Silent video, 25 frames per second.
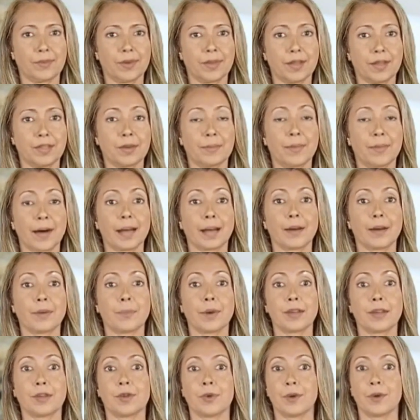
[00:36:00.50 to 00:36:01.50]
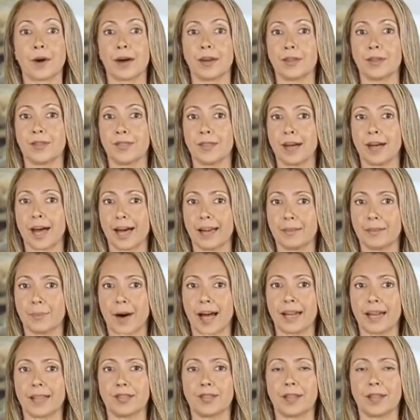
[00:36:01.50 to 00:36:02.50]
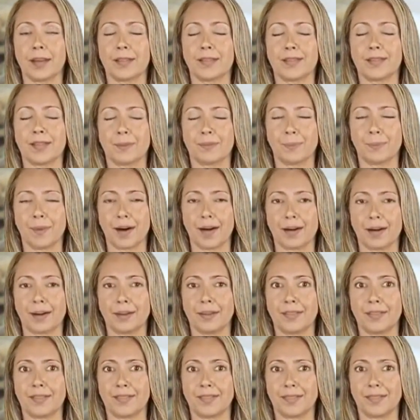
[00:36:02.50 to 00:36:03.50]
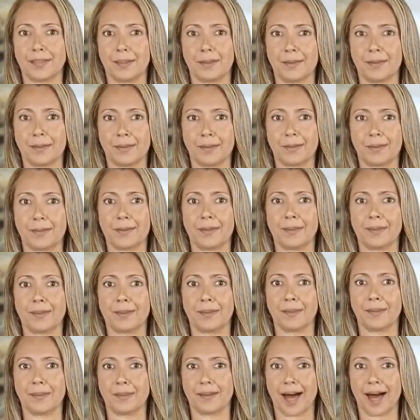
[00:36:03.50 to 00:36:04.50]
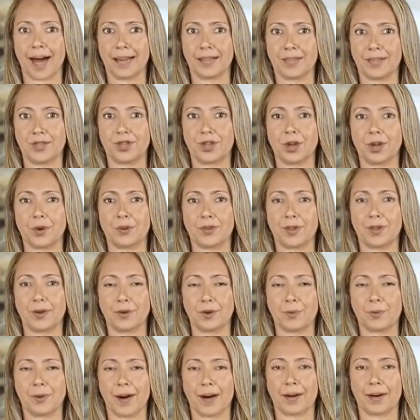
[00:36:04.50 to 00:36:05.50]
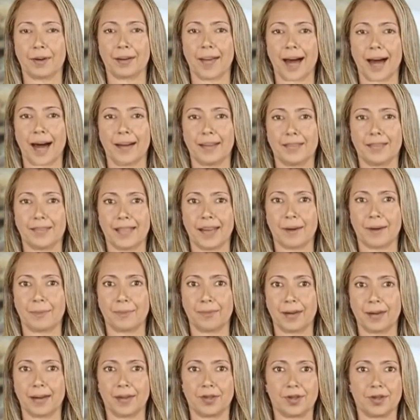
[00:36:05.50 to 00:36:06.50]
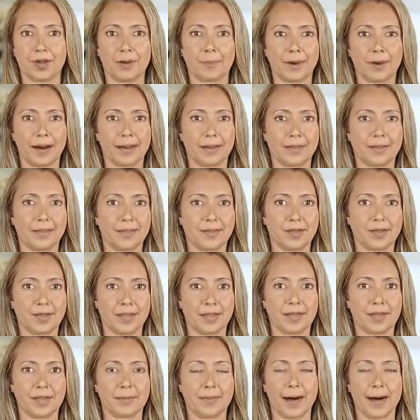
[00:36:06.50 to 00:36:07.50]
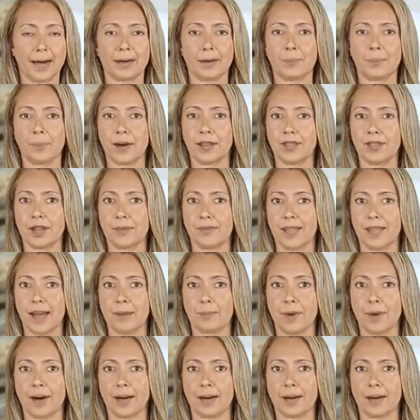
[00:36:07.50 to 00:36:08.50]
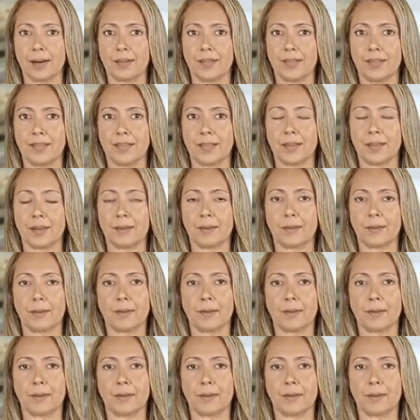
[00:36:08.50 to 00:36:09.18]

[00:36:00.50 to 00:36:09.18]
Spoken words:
for the development, growth, and maintenance of bones. As children grow, calcium contributes to the development of their bones.